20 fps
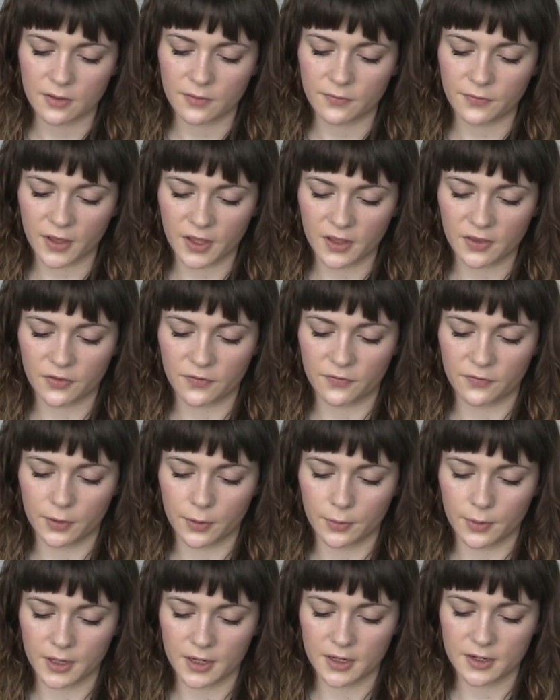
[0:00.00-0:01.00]
Face
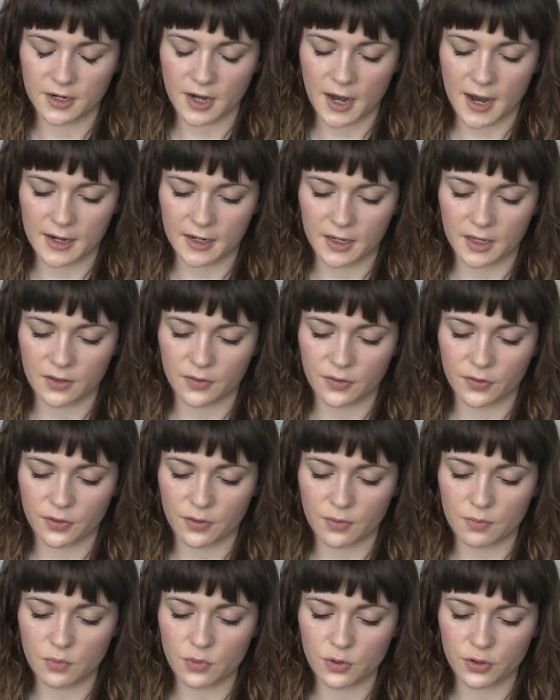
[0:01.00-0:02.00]
Fluid, and it's
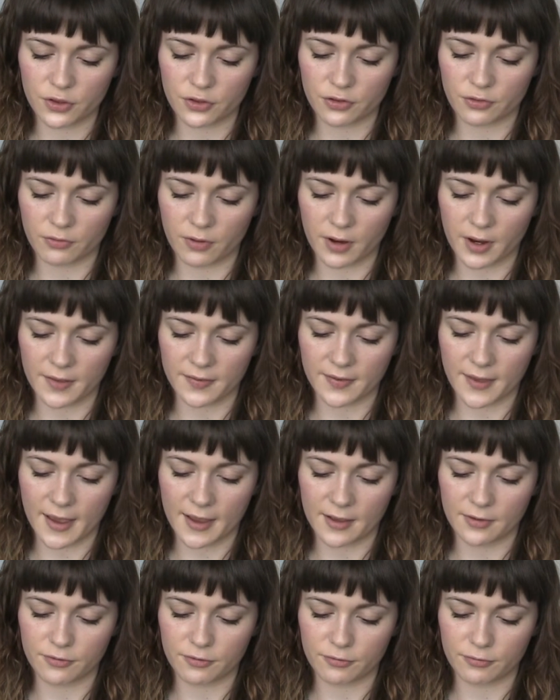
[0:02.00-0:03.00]
to moisturise
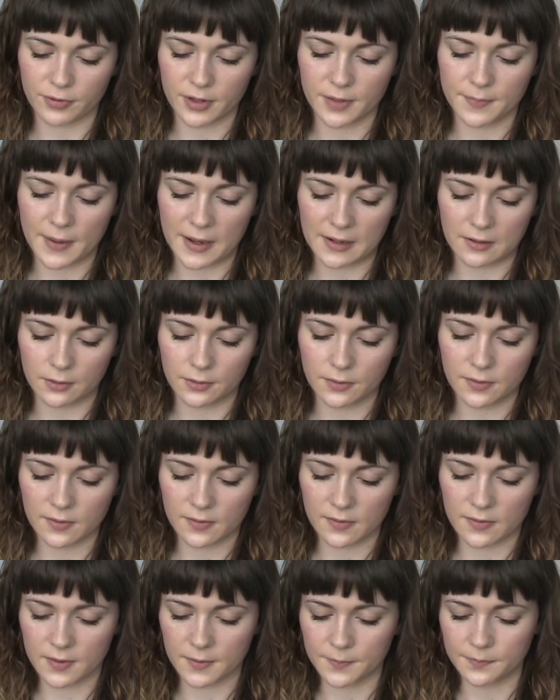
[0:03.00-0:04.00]
and
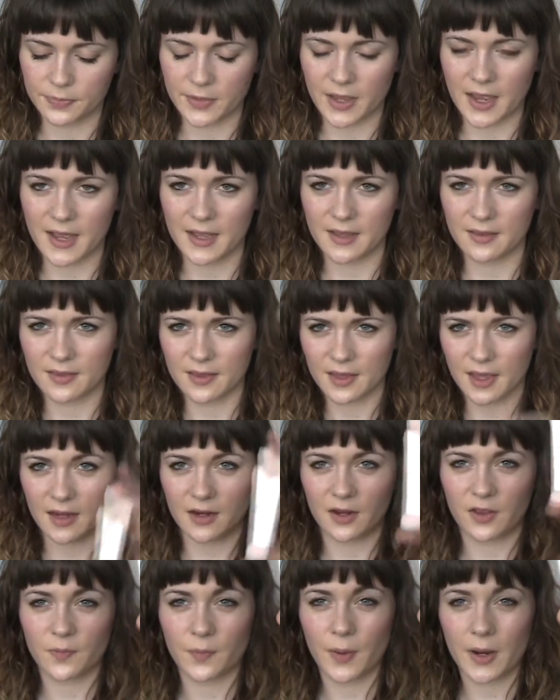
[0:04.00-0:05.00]
rebalance. And
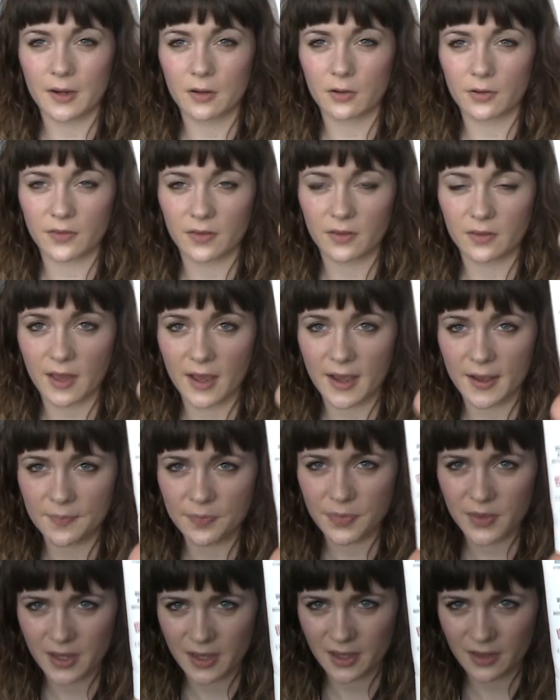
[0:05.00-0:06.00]
again, it's by
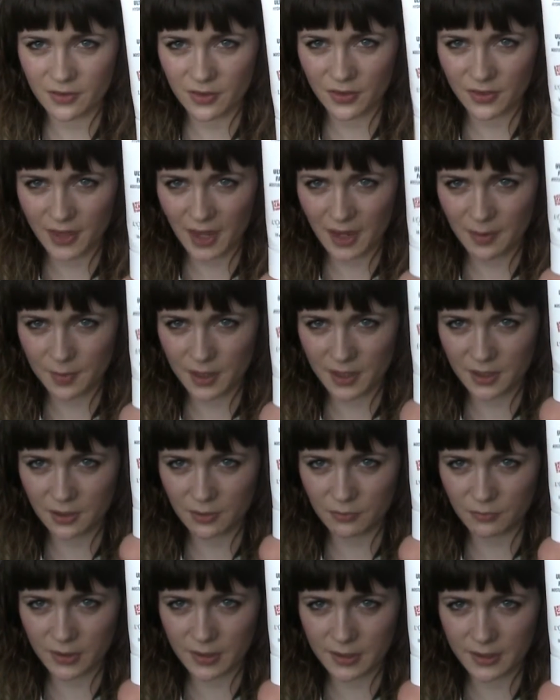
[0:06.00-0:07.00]
L'Occitane. It just came in
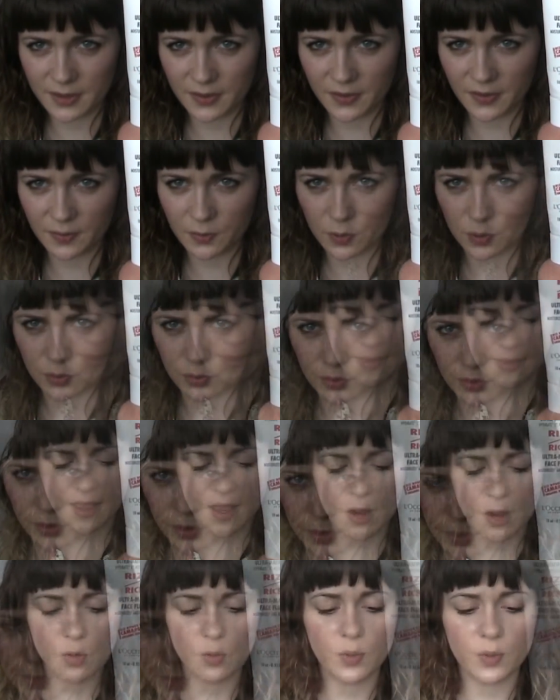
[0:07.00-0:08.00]
a really small tube.
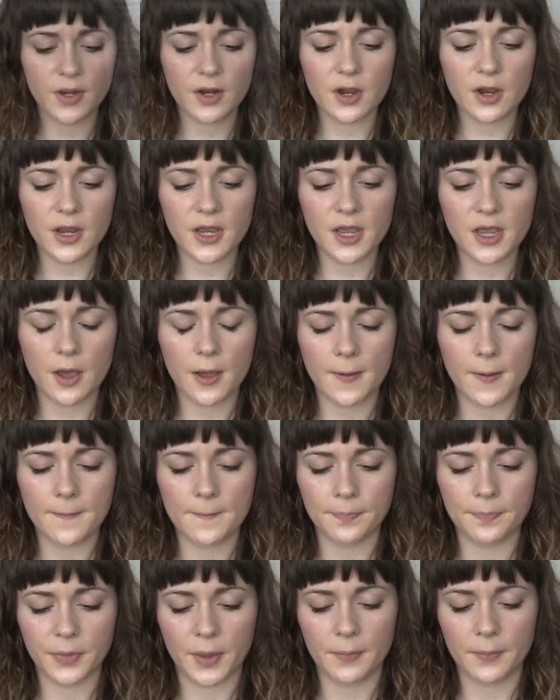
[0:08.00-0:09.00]
Now, when
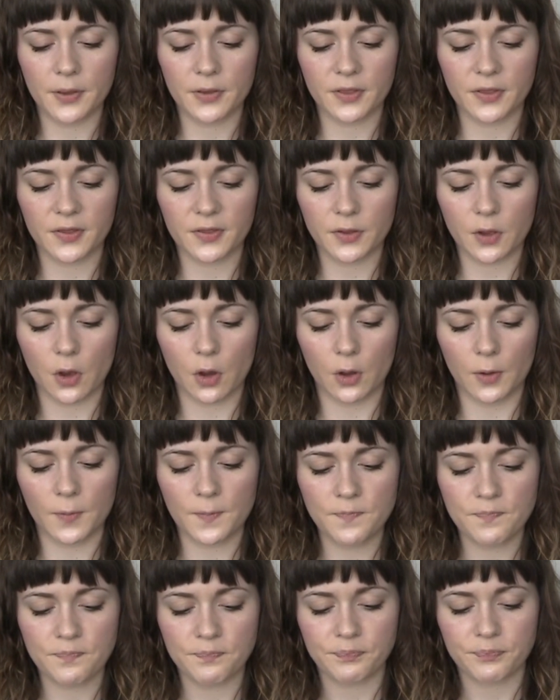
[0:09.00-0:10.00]
I put this
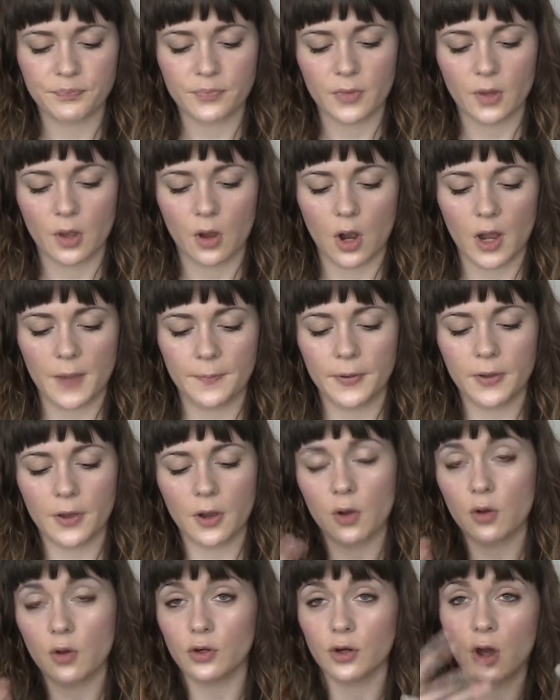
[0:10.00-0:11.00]
on, I put it
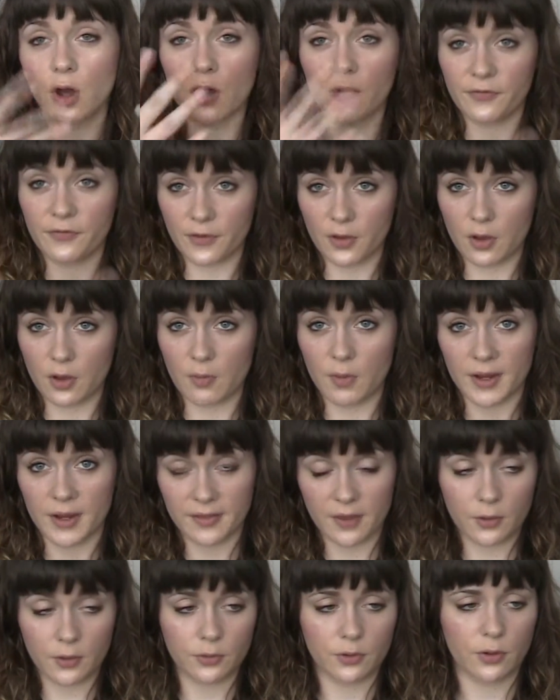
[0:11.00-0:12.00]
on after my
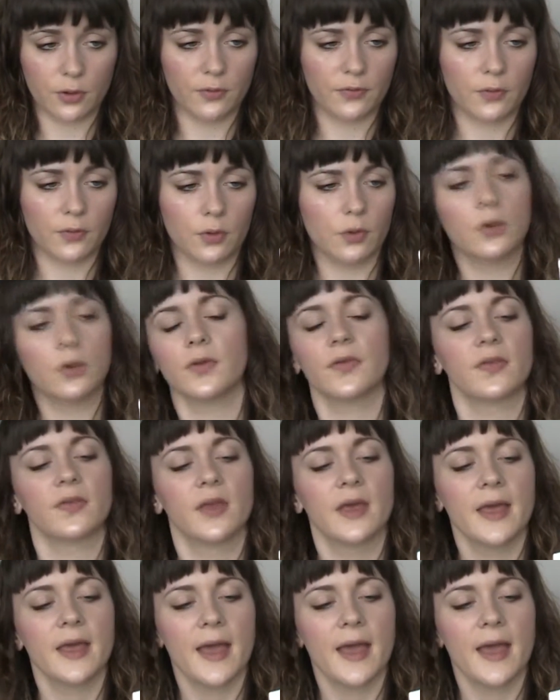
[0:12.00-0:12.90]
toner, of course,